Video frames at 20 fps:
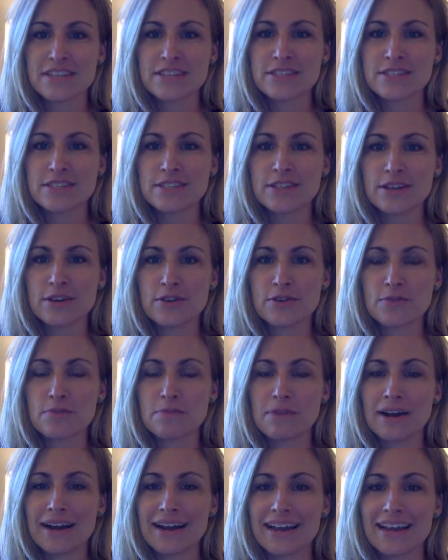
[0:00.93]
So,
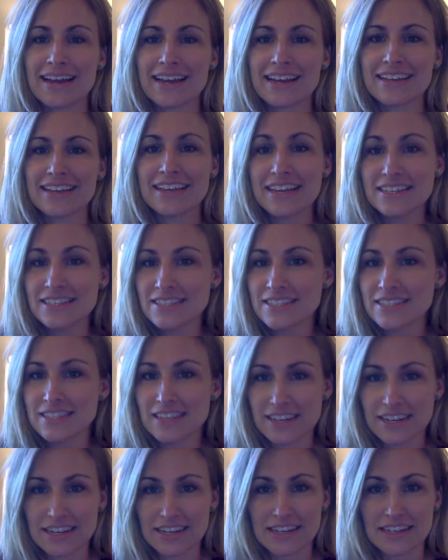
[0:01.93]
my case
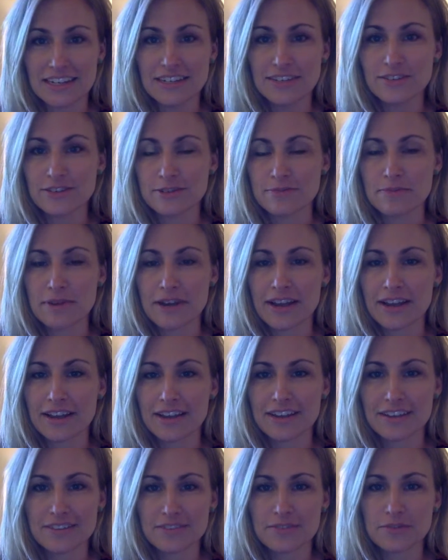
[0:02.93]
study or
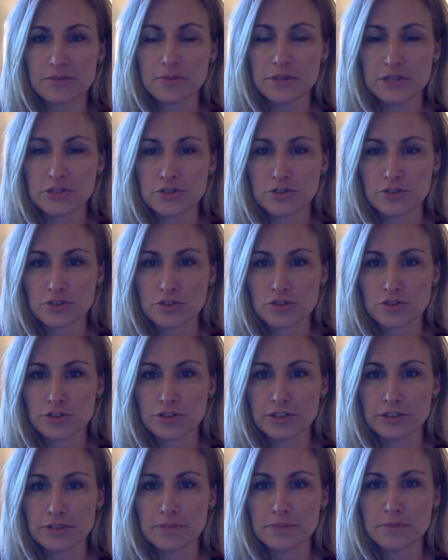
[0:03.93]
my research
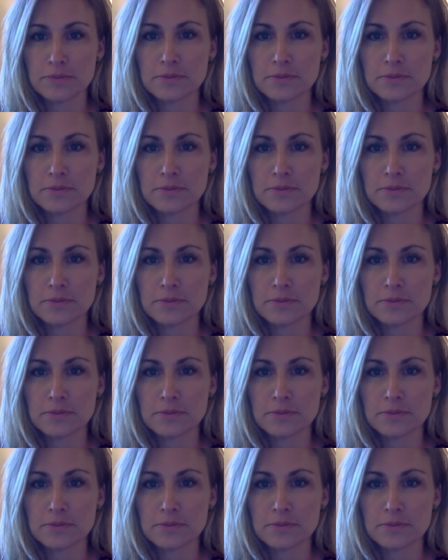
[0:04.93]
group